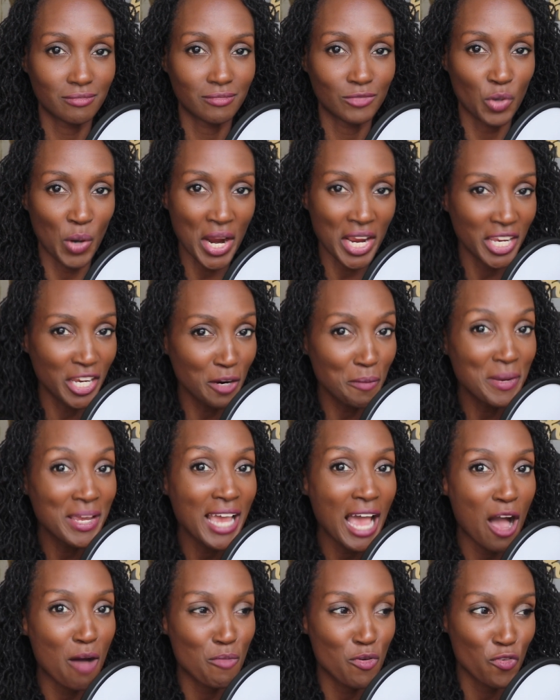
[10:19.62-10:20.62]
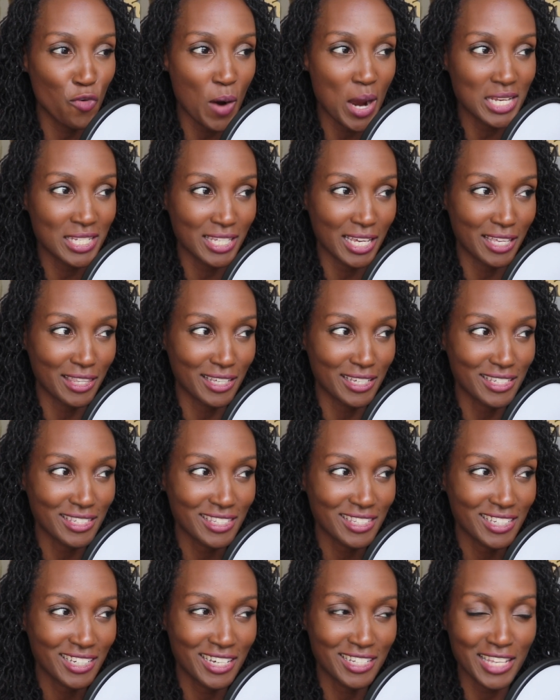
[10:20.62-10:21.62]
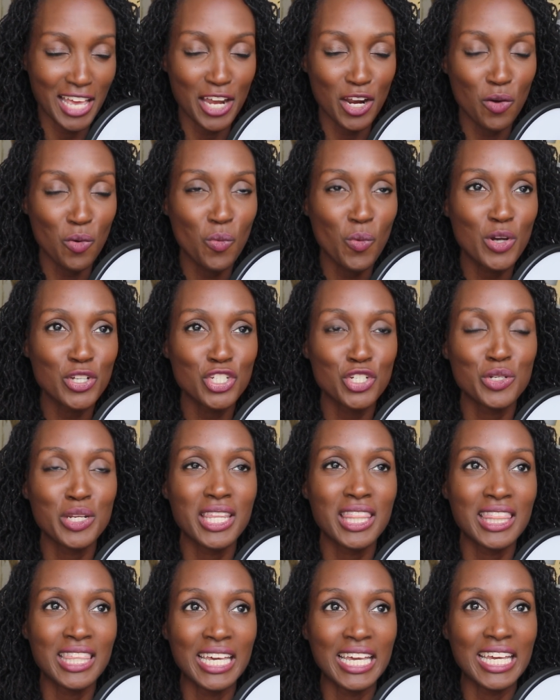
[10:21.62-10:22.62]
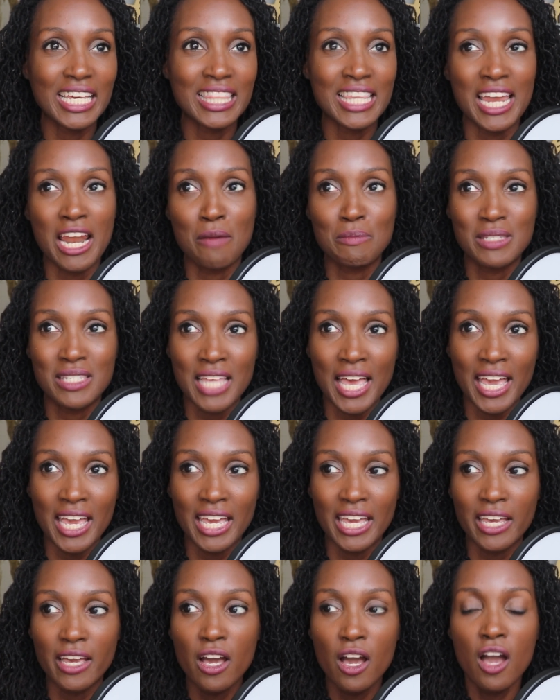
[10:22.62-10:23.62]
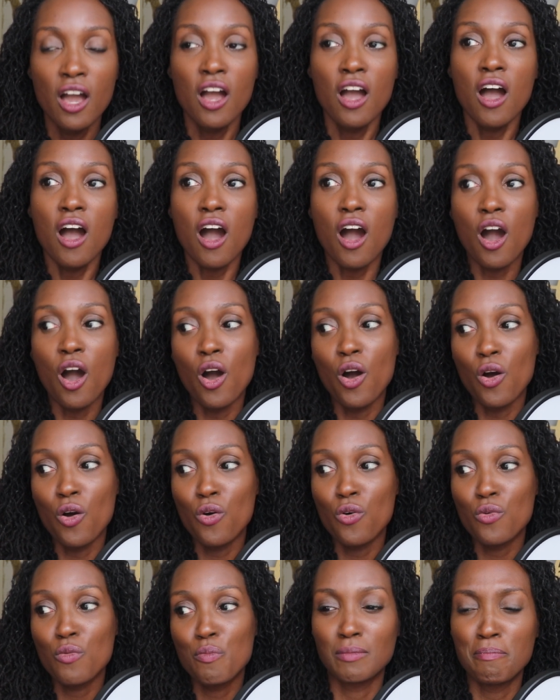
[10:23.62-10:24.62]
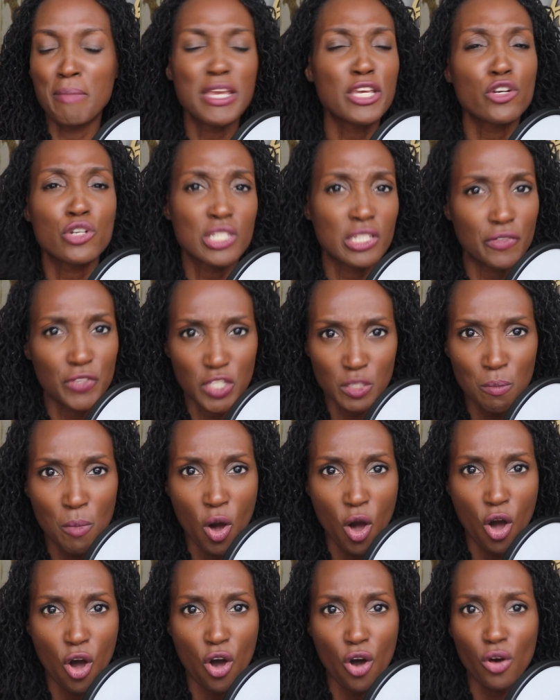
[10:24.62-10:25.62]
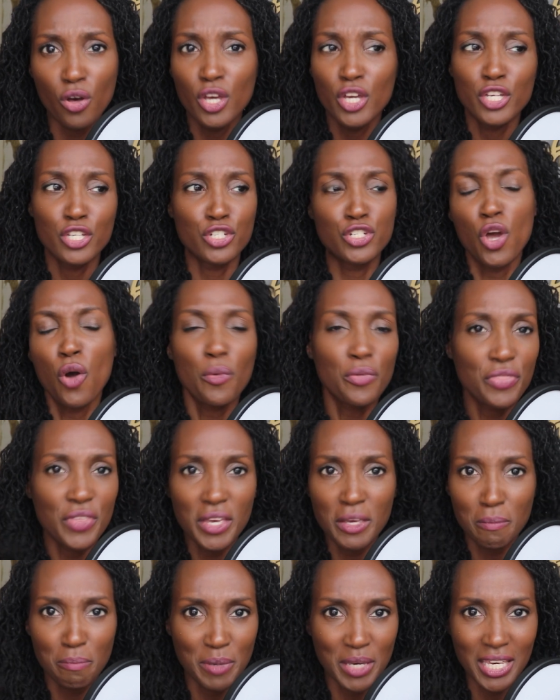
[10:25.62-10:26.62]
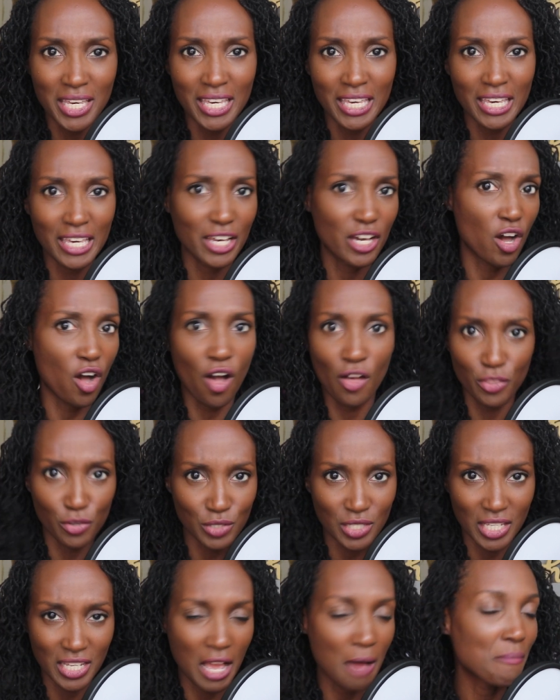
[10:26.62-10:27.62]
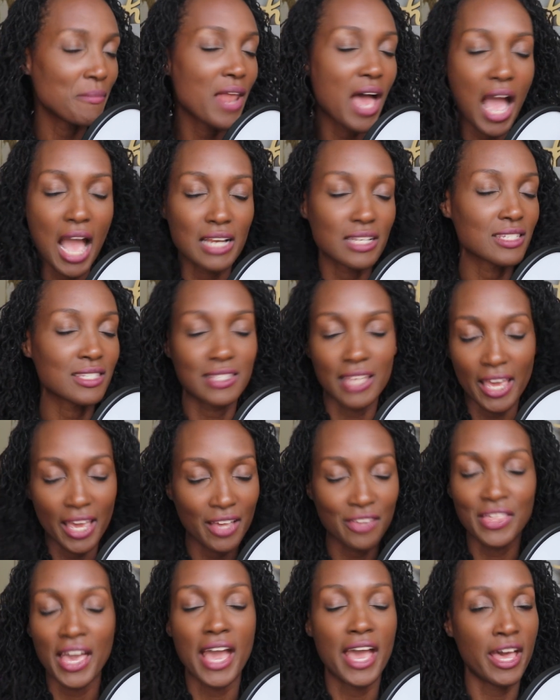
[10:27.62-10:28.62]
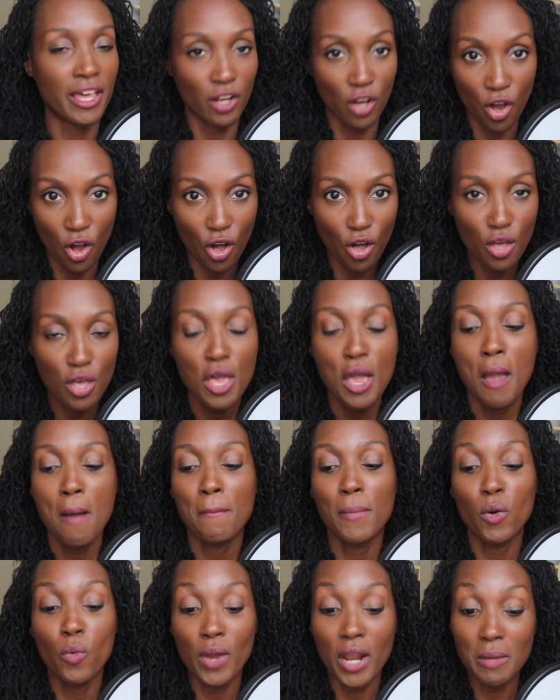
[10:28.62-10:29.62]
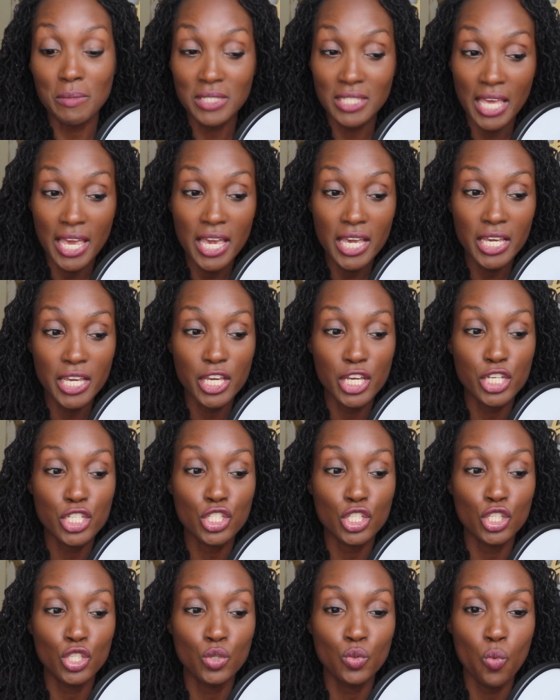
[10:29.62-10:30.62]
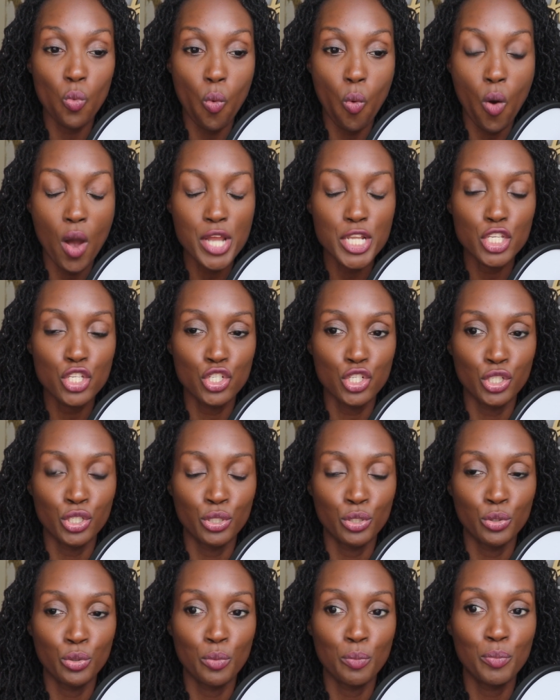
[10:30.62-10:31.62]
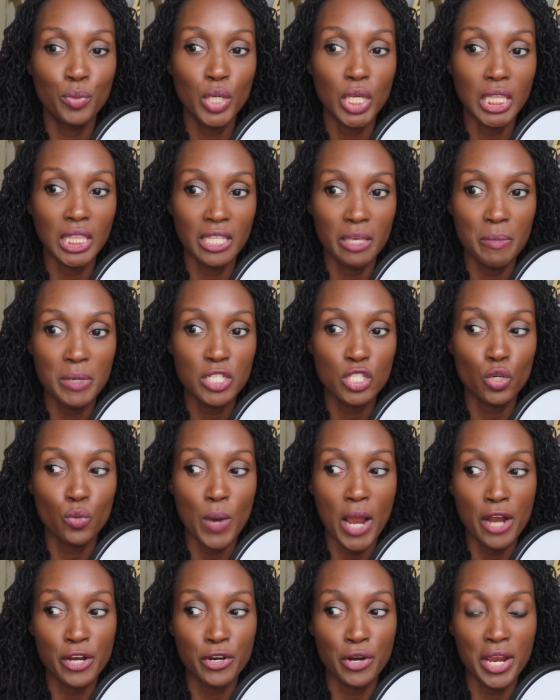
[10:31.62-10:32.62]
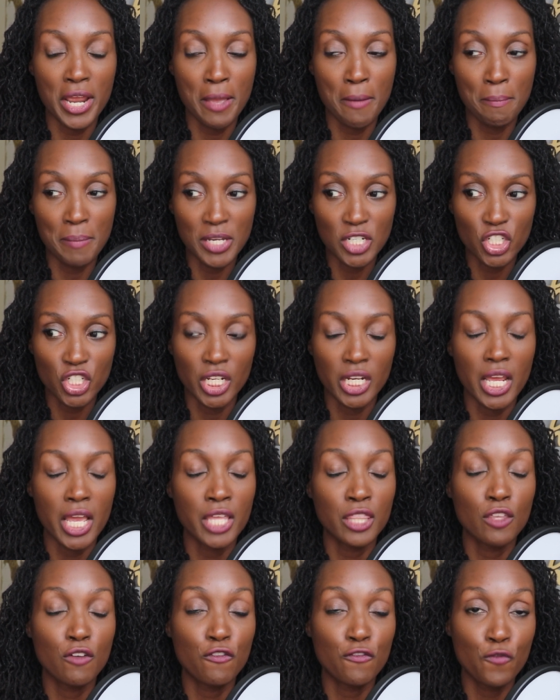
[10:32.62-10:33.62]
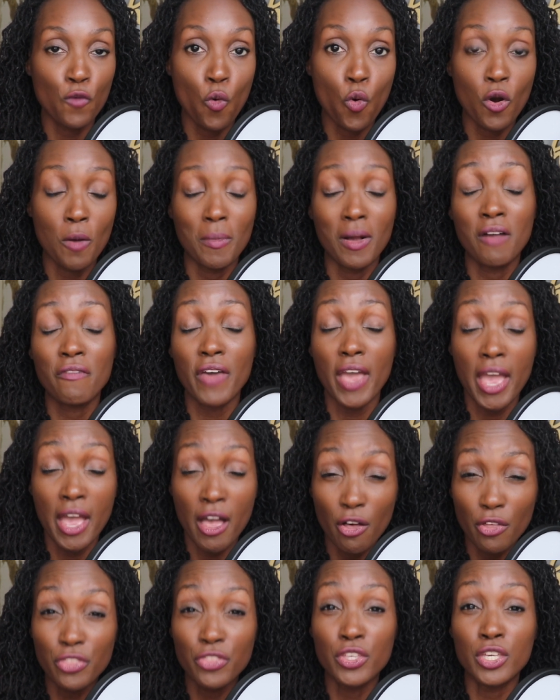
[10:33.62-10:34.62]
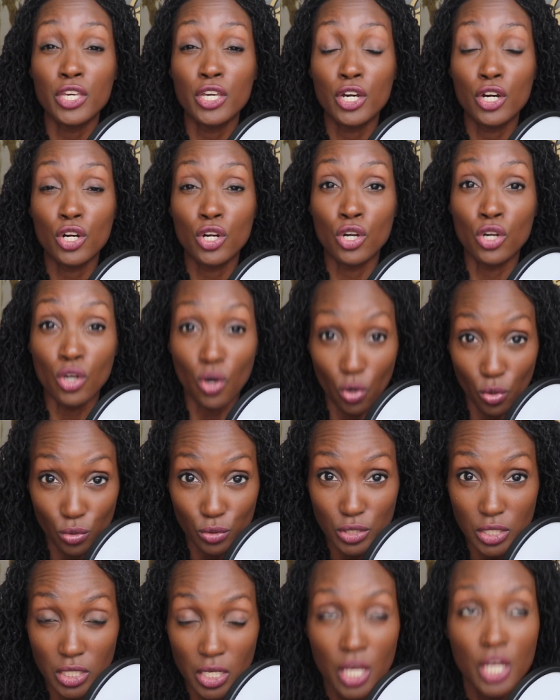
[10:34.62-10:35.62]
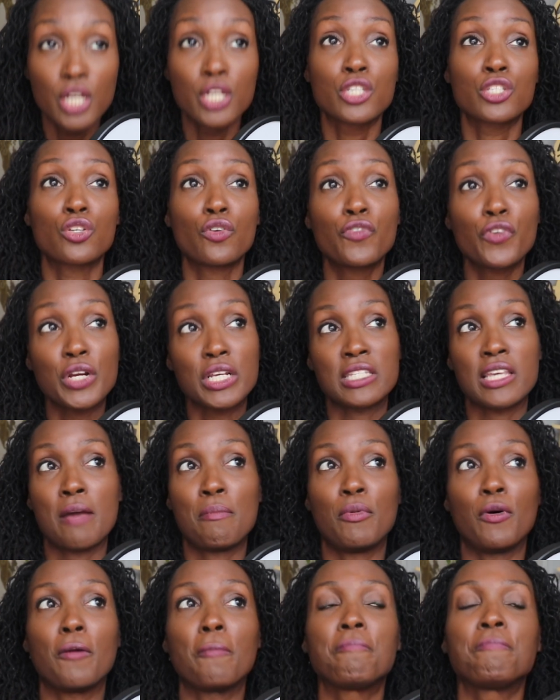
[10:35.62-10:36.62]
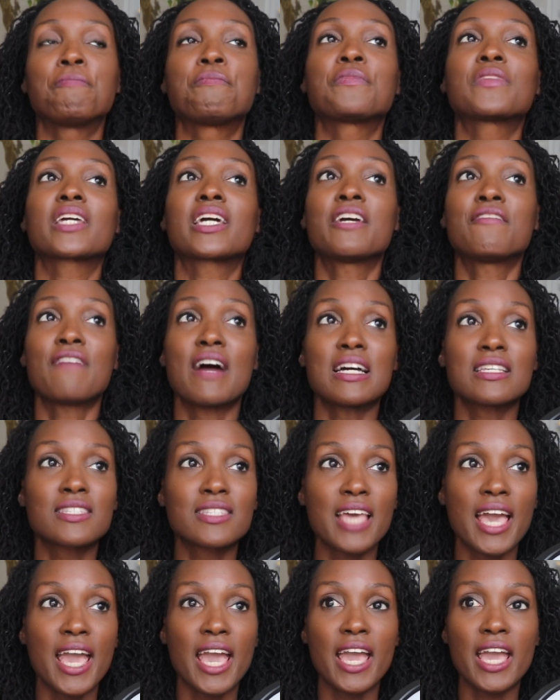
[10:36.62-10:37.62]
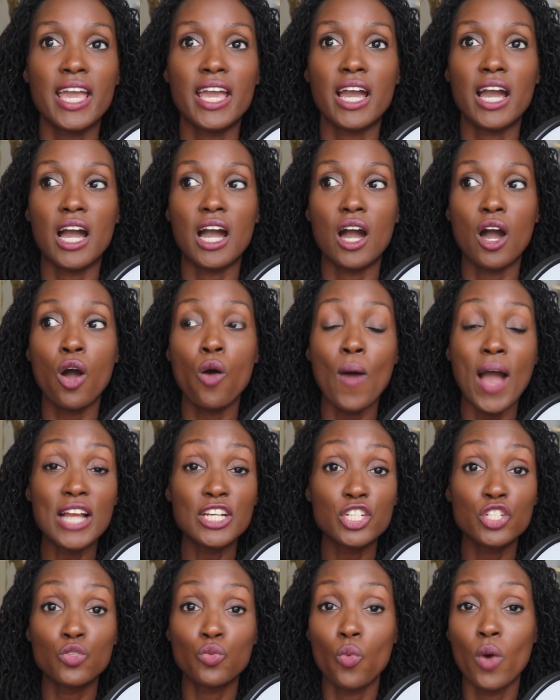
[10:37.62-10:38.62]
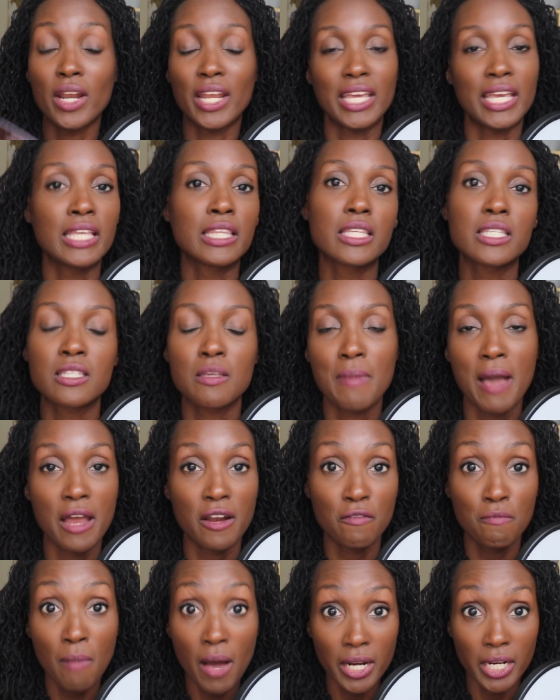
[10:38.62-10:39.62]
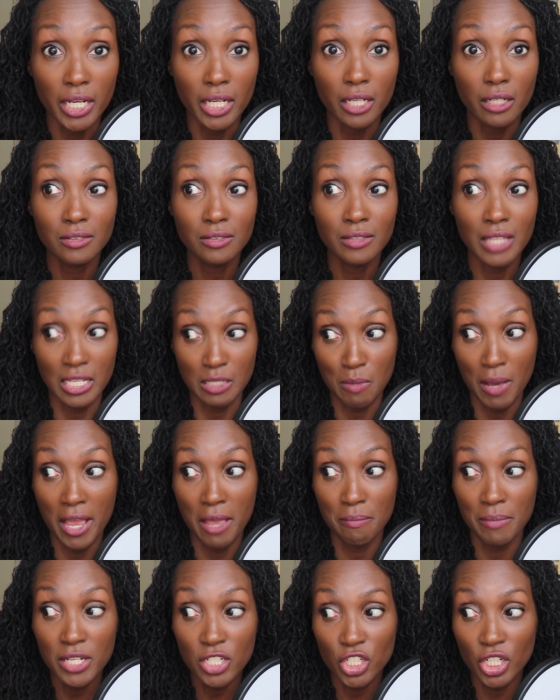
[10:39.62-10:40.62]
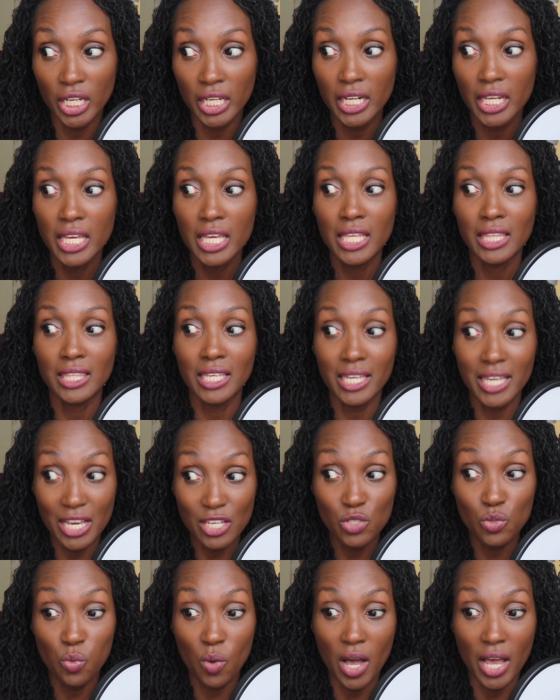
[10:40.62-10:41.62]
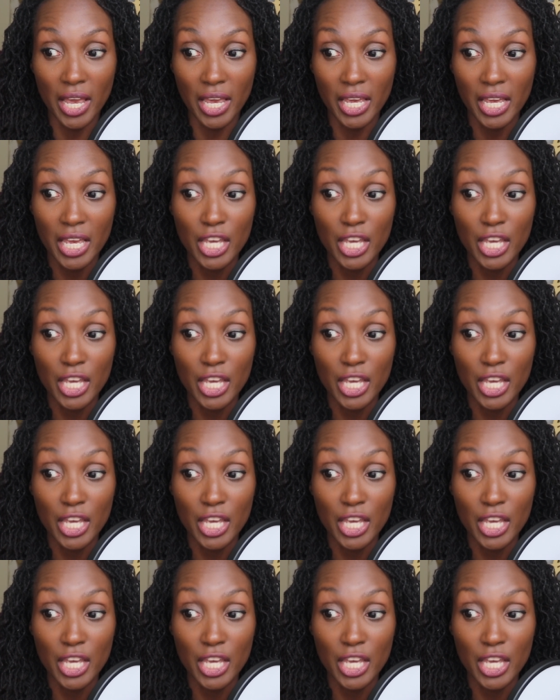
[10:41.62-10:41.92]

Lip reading: Right? Hear me out before I say this, because I don't want you to think that I'm saying, oh, make yourself small, don't think big, all those things. I'm not saying that at all. But what I'm saying is you want to put limits around your ambition in the form of healthy goals. So for example, if I say, oh, I just want an endless amount of money, that's my ambition, then guess what?